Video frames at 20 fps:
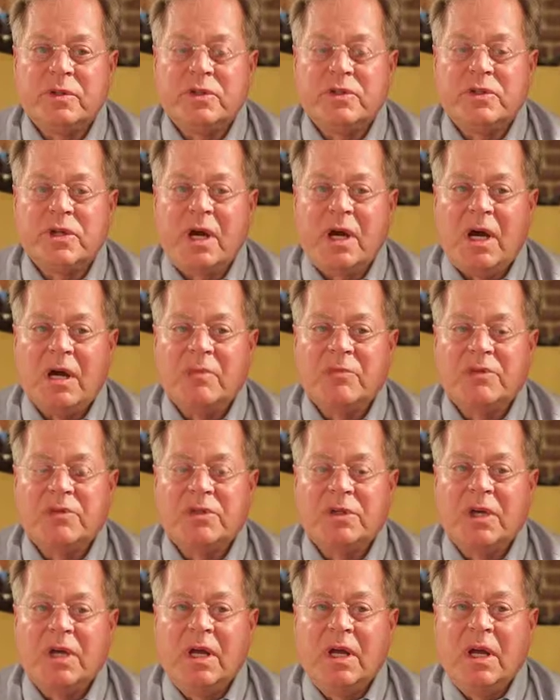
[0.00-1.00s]

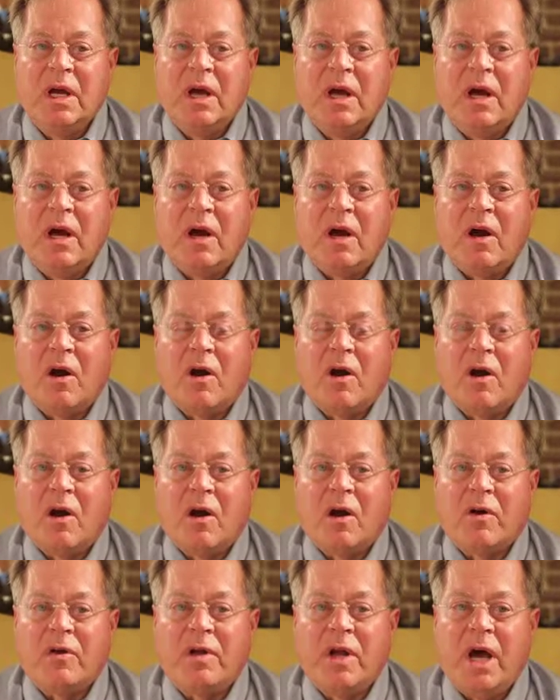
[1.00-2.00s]
jobs
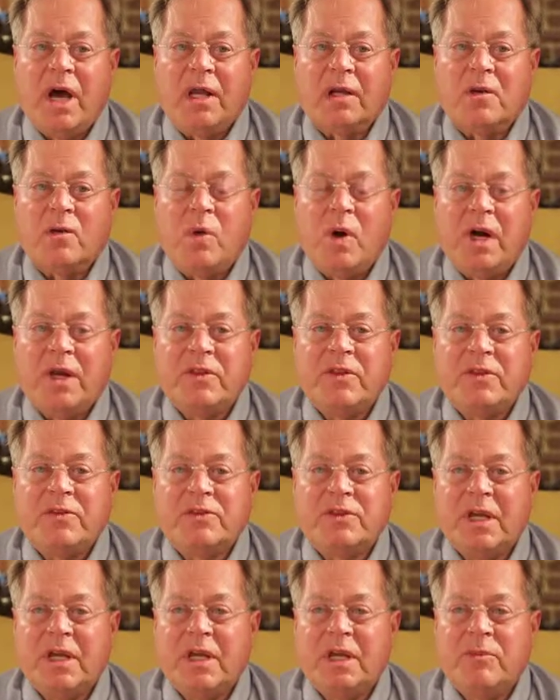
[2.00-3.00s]
are not quite the
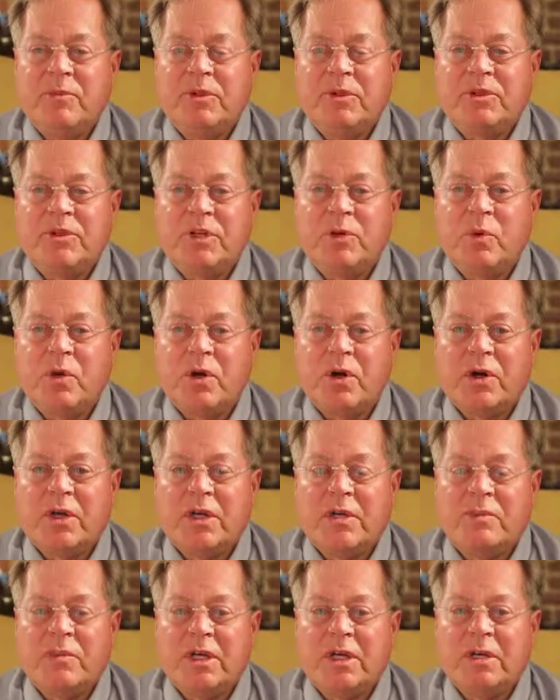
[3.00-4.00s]
same as they were
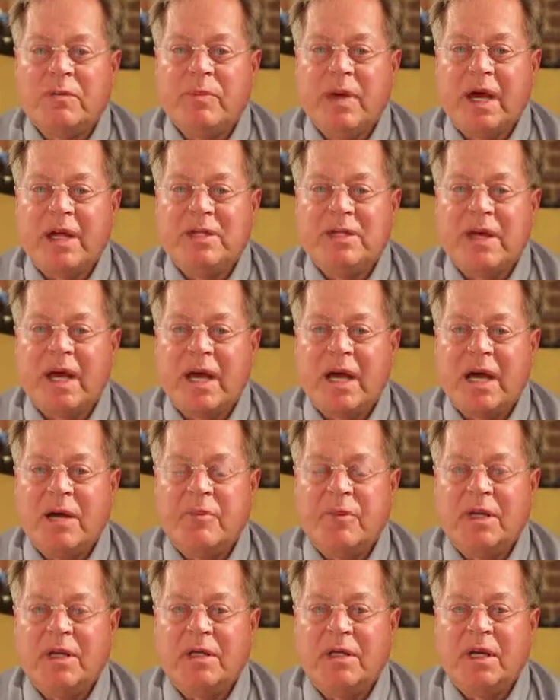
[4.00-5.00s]
in my
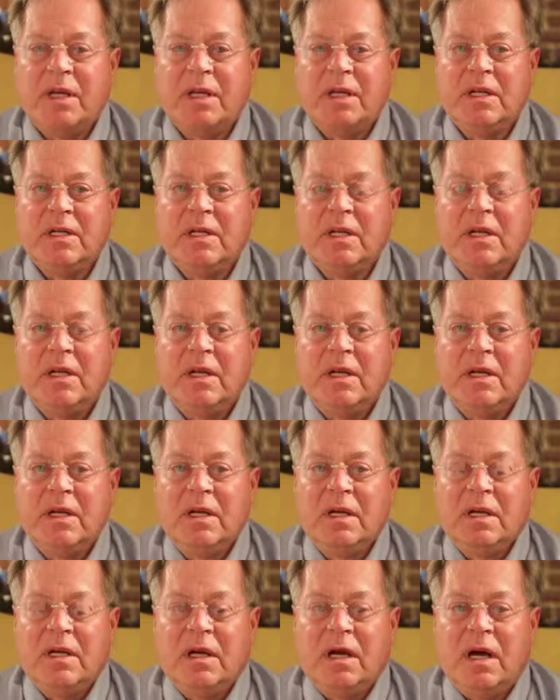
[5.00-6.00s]
time,
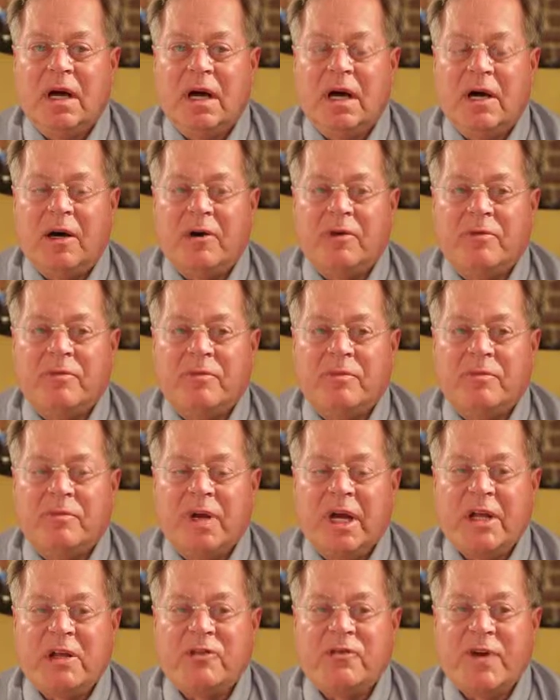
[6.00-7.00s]
and
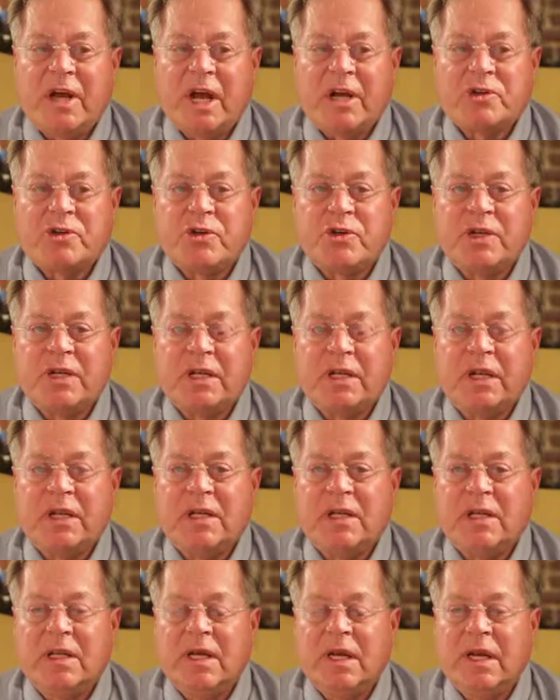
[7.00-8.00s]
manufacturing
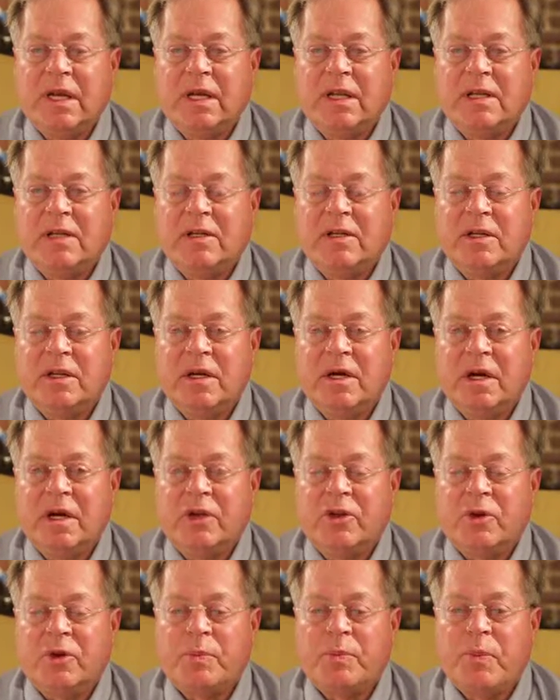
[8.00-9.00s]
and
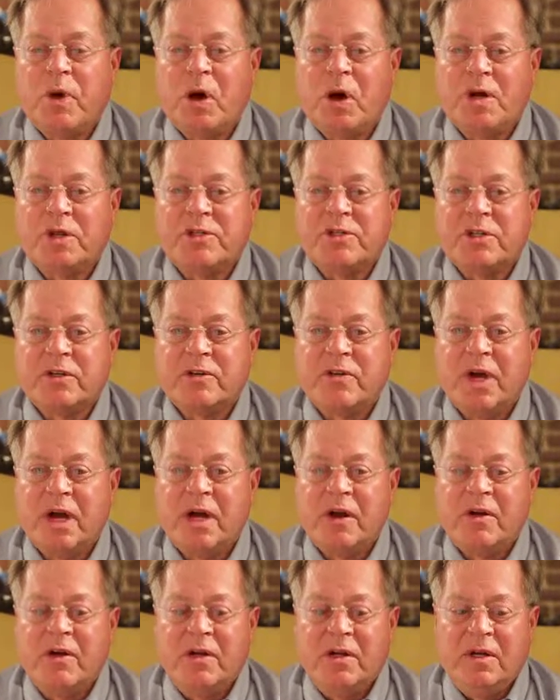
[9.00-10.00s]
other parts of
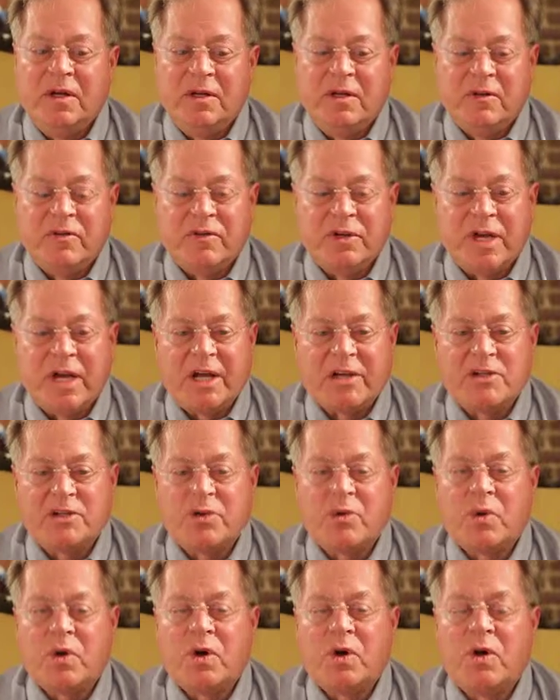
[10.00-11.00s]
our
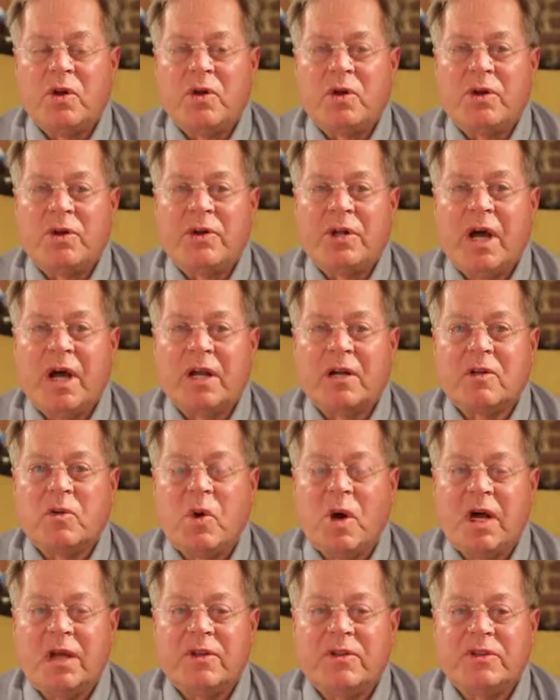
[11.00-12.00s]
financial world are not
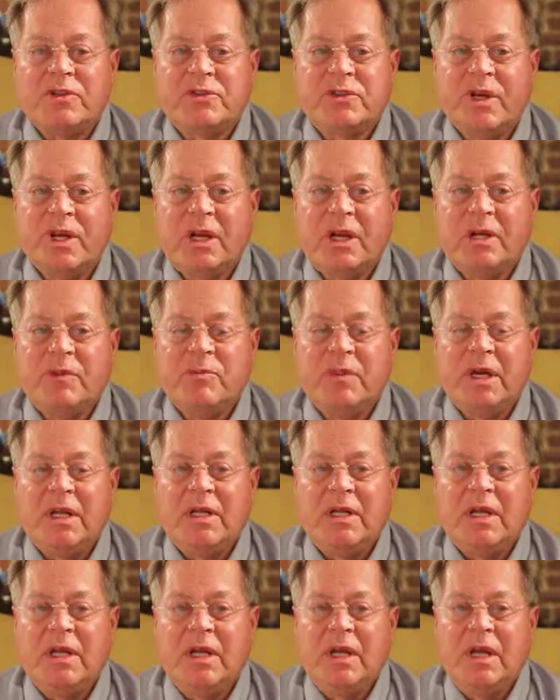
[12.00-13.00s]
quite the same,
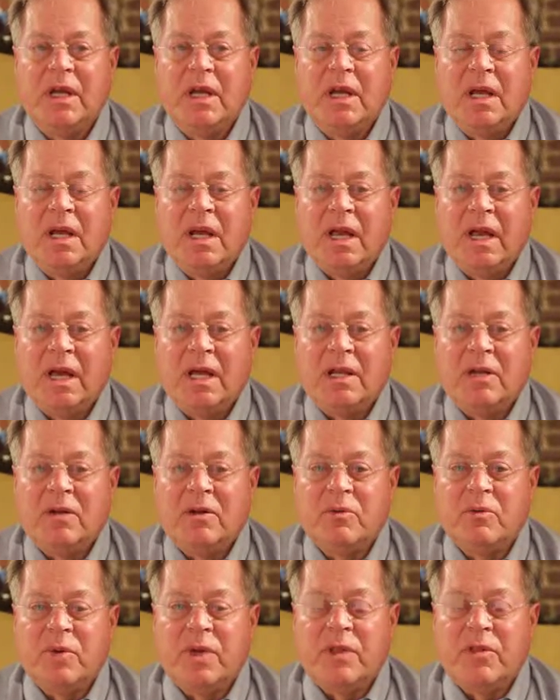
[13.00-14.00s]

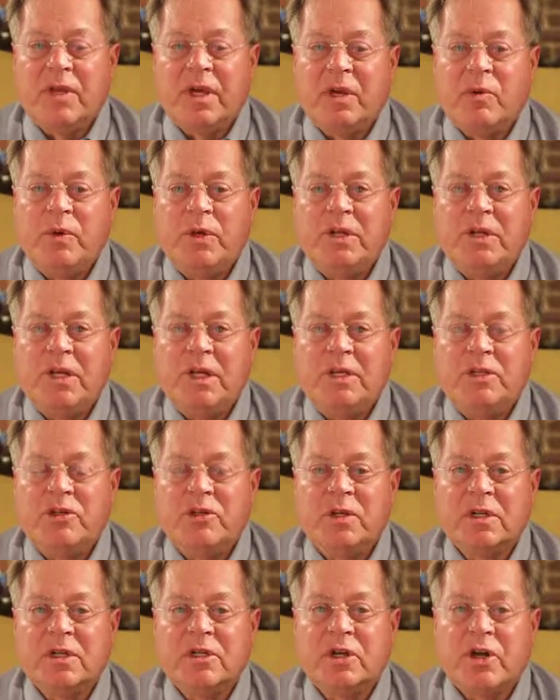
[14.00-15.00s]
and we think we need to
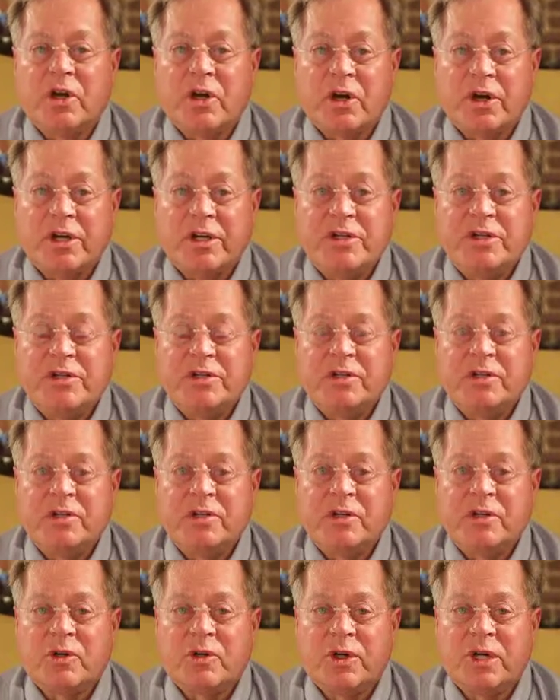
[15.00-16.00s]
encourage
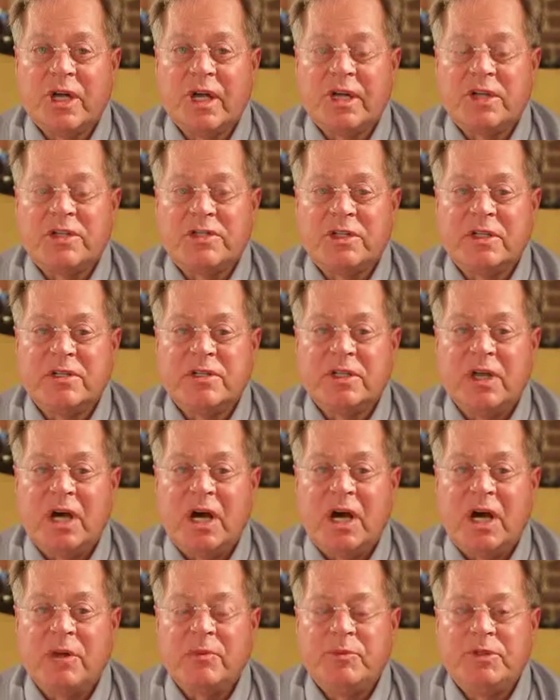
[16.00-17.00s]
the creation of
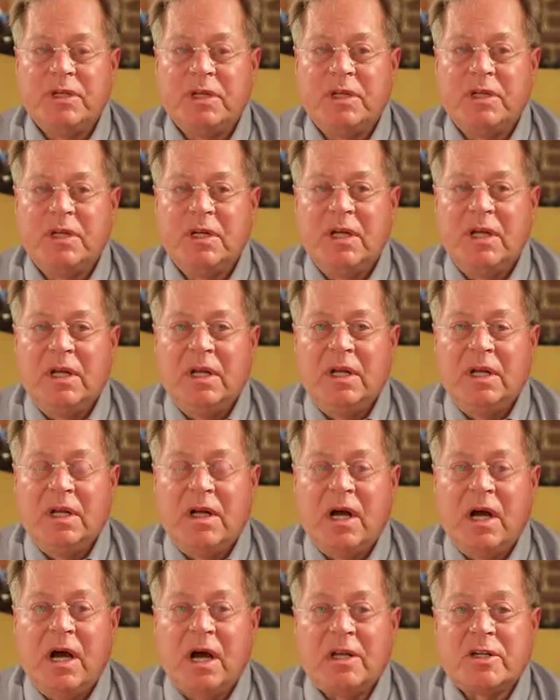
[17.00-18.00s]
jobs, and
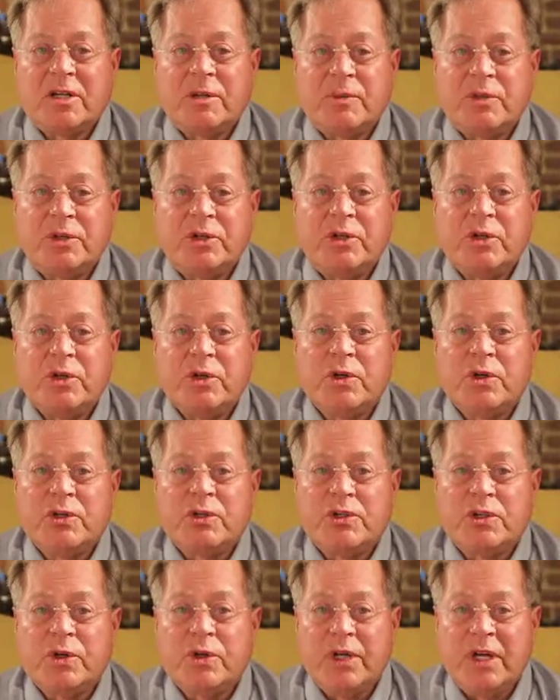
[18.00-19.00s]

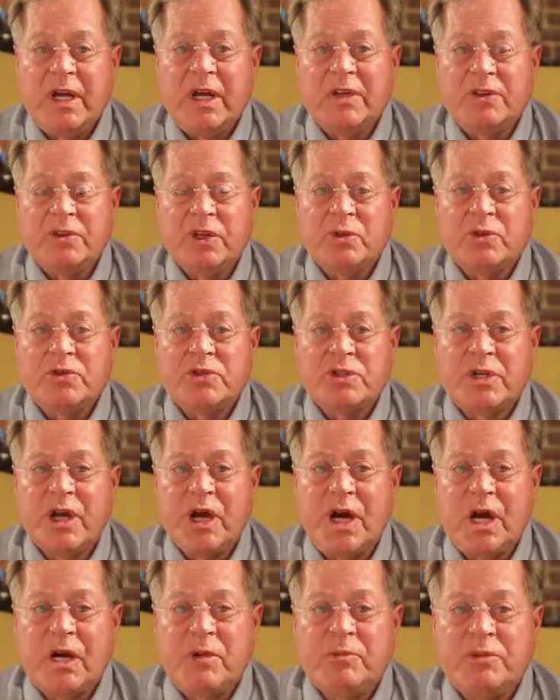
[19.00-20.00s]
entrepreneurs create those
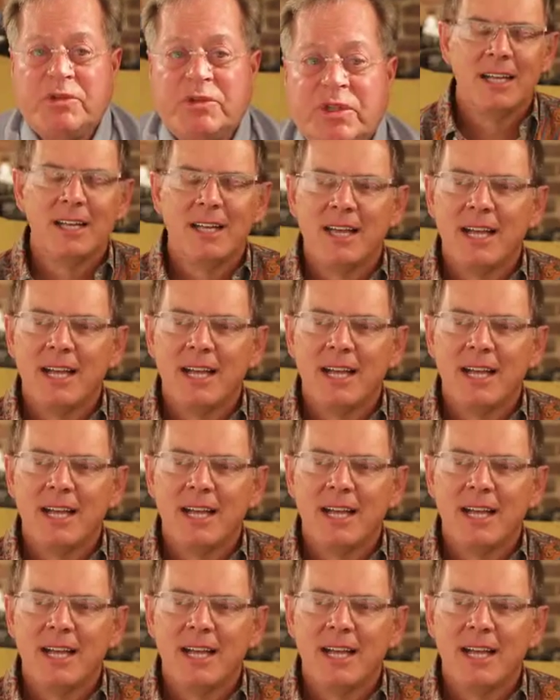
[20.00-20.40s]
jobs.